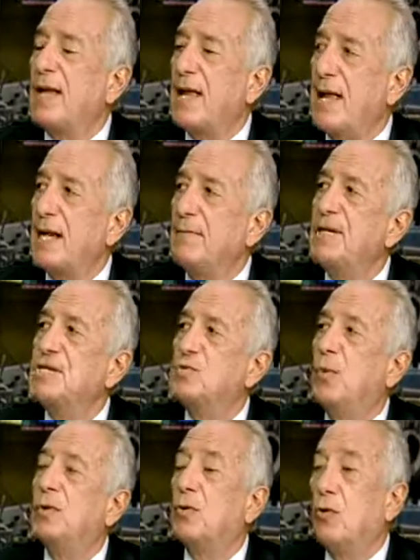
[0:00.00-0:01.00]
economies
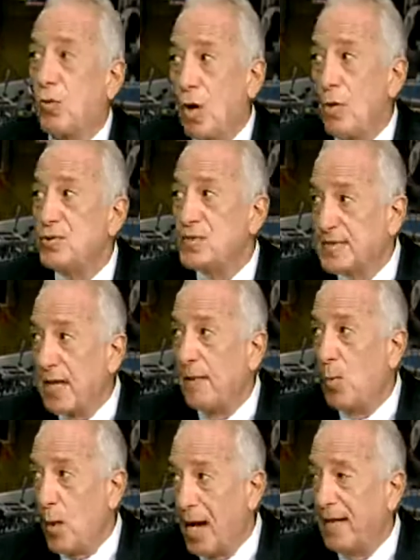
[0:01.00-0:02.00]
will grow
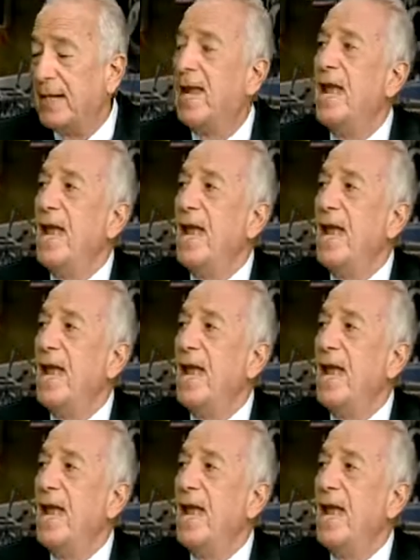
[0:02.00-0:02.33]
somewhat.